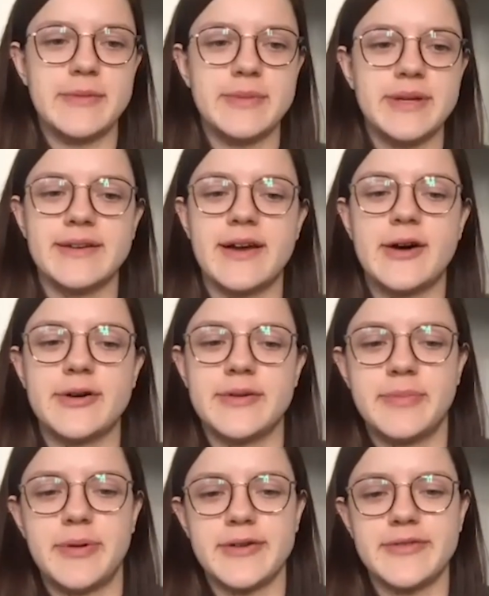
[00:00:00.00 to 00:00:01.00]
I mean,
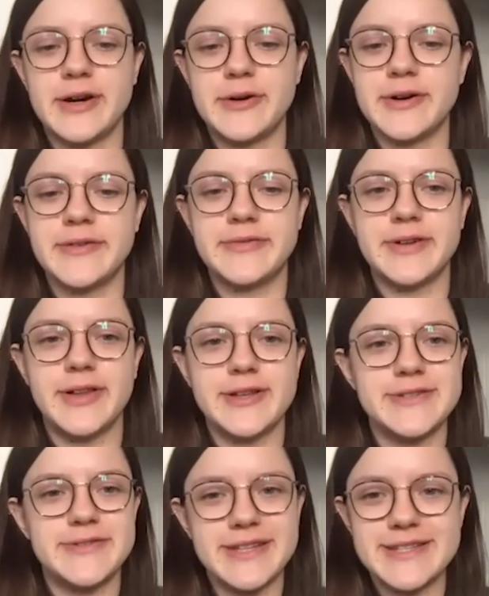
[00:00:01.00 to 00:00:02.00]
part of our
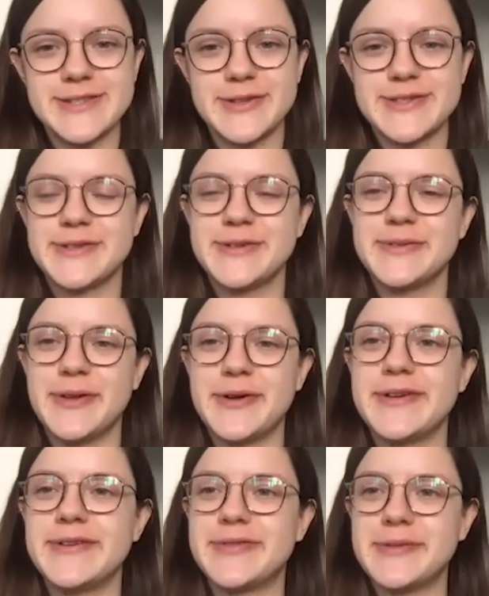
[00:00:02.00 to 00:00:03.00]
philosophy is also
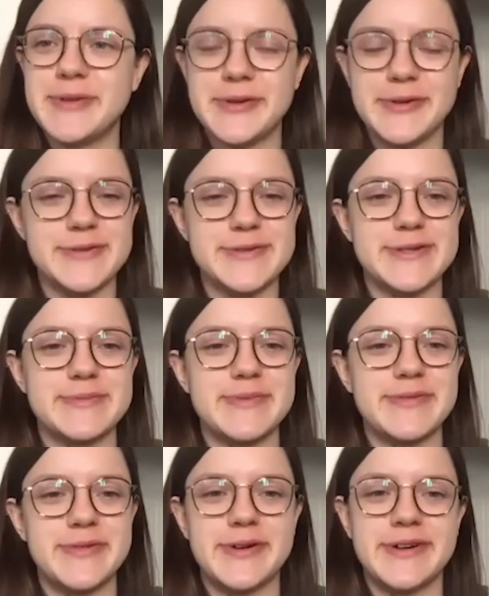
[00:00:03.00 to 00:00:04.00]
learn from your users
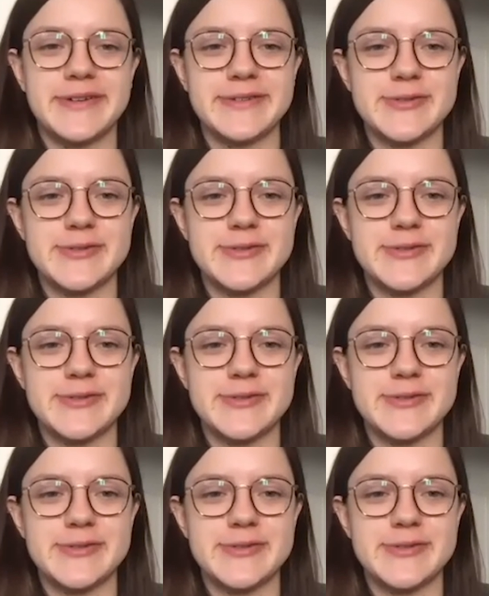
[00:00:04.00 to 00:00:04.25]
before